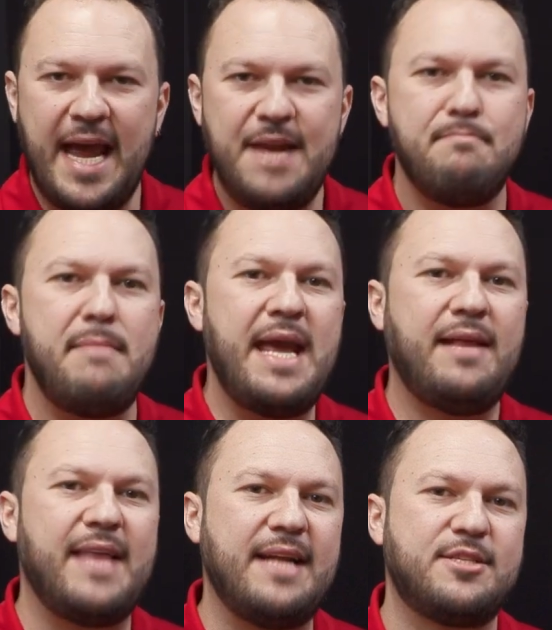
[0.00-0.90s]
and
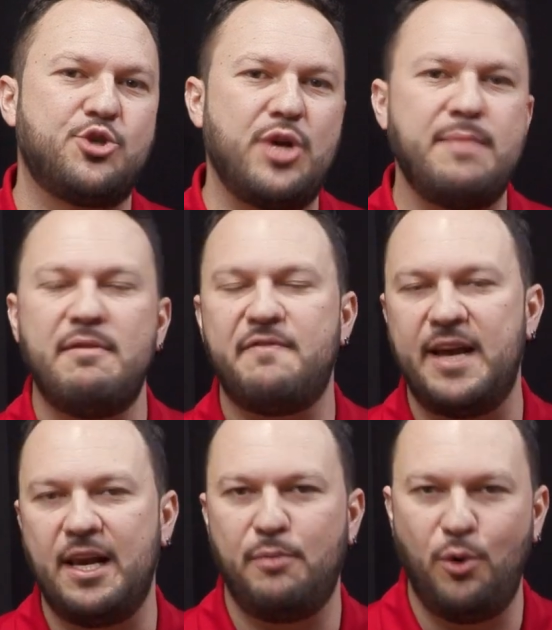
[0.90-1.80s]
make that stream
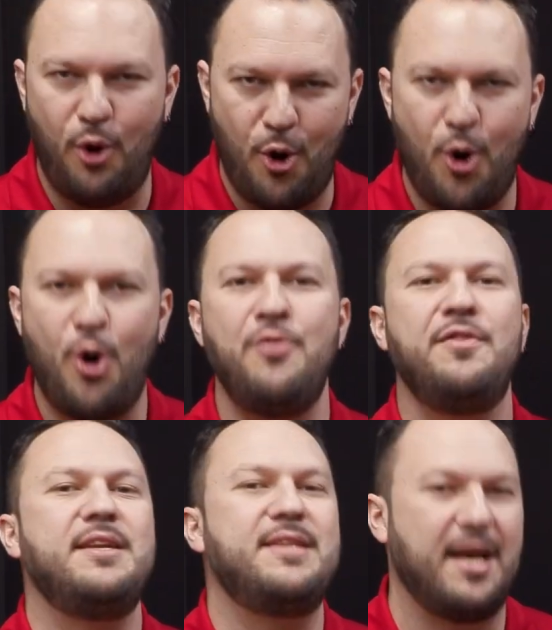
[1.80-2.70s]
available
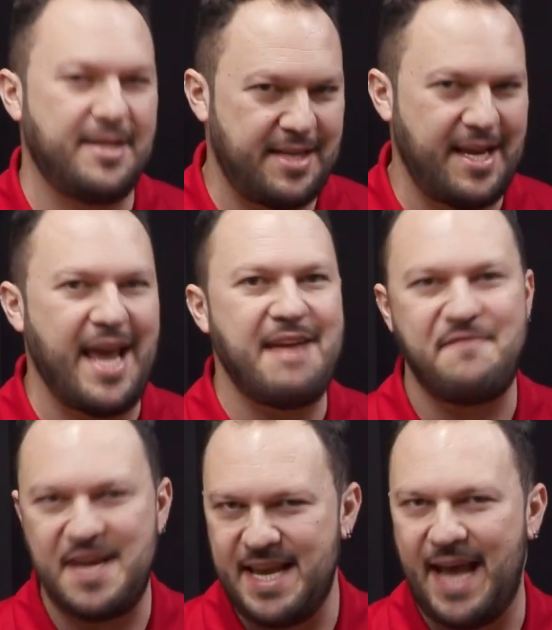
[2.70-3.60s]
on the Dante
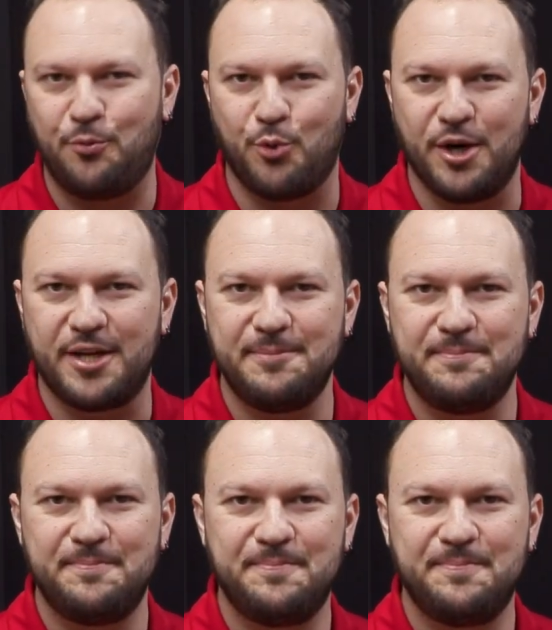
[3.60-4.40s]
AV network.